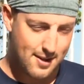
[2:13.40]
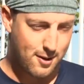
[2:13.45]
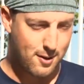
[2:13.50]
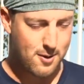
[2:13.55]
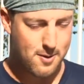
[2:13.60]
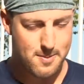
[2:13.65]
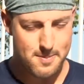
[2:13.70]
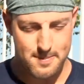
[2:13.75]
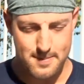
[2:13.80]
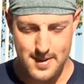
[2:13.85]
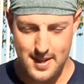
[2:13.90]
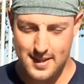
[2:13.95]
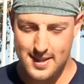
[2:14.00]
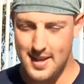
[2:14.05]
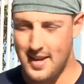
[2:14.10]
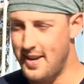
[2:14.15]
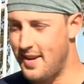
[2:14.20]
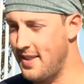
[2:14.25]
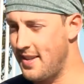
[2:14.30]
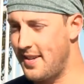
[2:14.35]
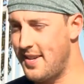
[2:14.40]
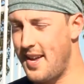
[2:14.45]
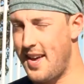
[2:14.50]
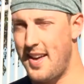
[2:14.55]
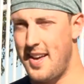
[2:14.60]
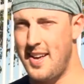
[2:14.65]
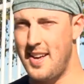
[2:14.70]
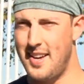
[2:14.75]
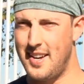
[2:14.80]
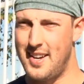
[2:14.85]
home at the end of the
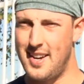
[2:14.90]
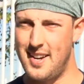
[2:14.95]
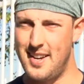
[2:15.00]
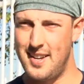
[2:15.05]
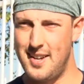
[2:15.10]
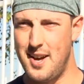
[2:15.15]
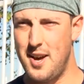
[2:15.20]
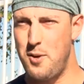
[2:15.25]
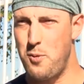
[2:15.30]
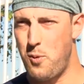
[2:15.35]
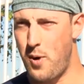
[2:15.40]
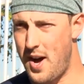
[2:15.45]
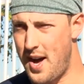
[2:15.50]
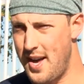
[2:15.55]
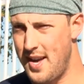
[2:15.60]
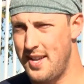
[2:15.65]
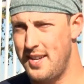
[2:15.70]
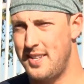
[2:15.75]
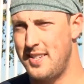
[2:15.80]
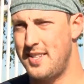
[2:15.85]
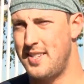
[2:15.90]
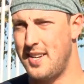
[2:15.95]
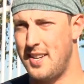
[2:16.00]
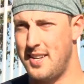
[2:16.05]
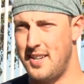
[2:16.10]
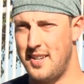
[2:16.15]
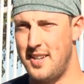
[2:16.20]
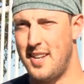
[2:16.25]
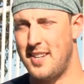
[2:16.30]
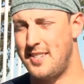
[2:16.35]
day, I kind of unwind,
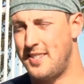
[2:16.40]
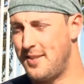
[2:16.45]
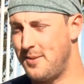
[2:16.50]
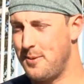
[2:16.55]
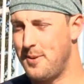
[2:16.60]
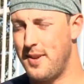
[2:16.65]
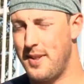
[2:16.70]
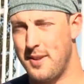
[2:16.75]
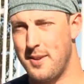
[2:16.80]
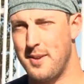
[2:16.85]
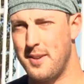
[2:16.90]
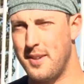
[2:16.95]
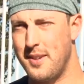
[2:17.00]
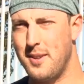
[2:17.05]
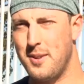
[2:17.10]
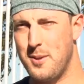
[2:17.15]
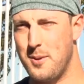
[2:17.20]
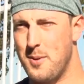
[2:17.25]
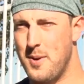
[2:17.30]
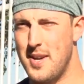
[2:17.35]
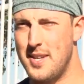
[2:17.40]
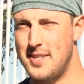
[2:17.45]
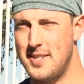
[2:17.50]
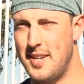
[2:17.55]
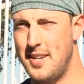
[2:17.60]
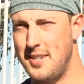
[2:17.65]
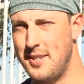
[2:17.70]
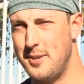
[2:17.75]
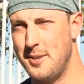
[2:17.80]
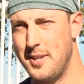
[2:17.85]
and that's one of the, the ways
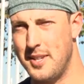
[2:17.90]
I do